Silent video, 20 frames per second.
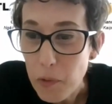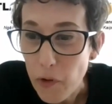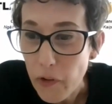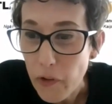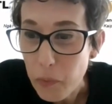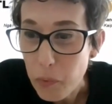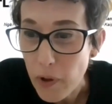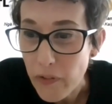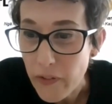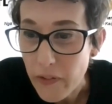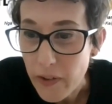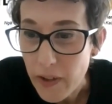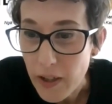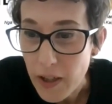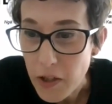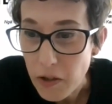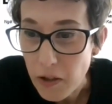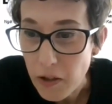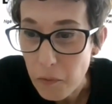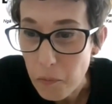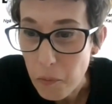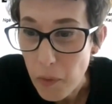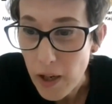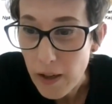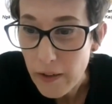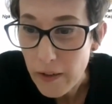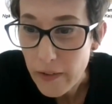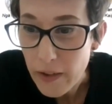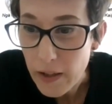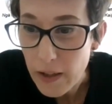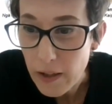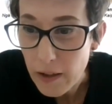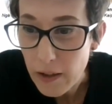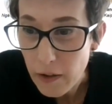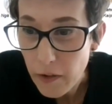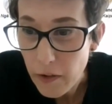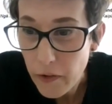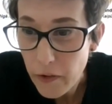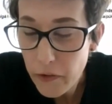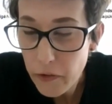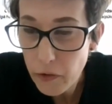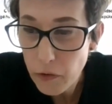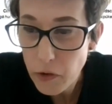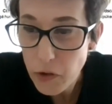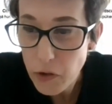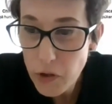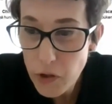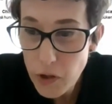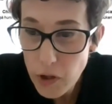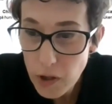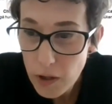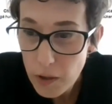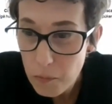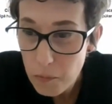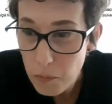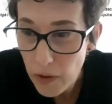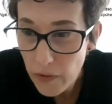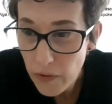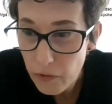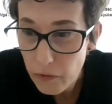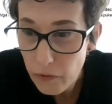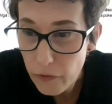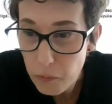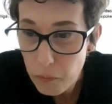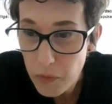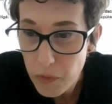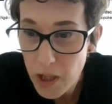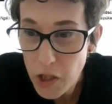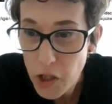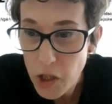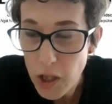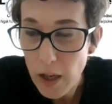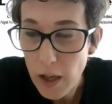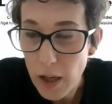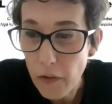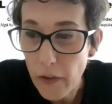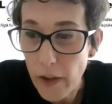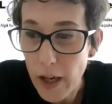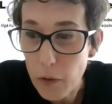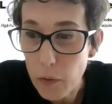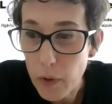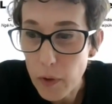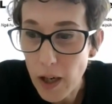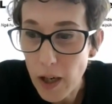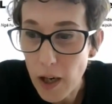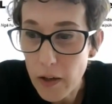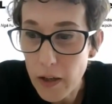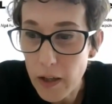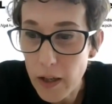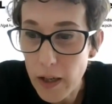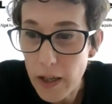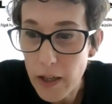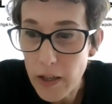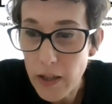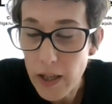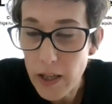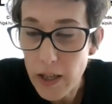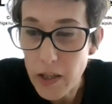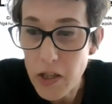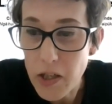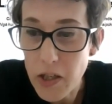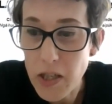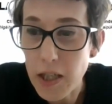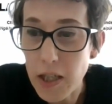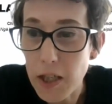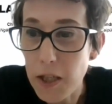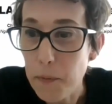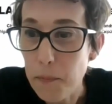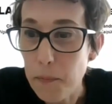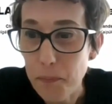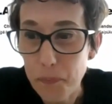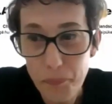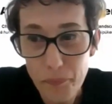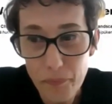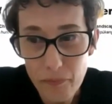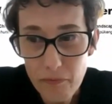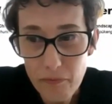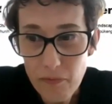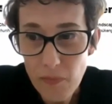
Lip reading: Fabulous presentation, amazing. Such misinformation out there regarding ADHD.